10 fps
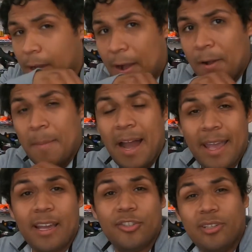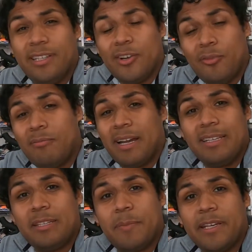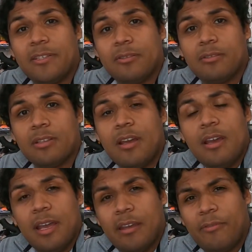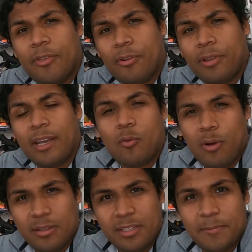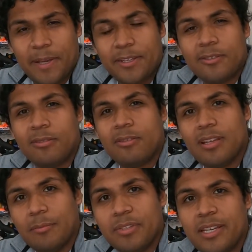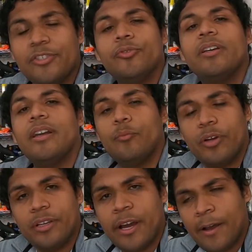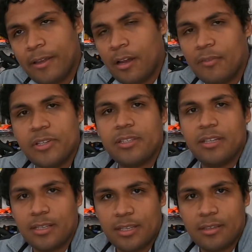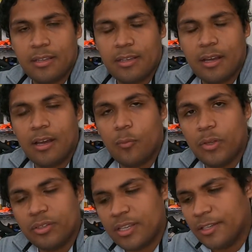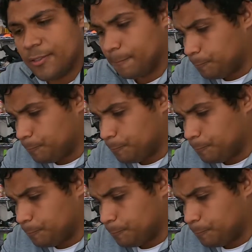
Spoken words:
I actually don't mind spacers if they're like quality spacers, hub centric and whatnot, obviously extended wheel studs.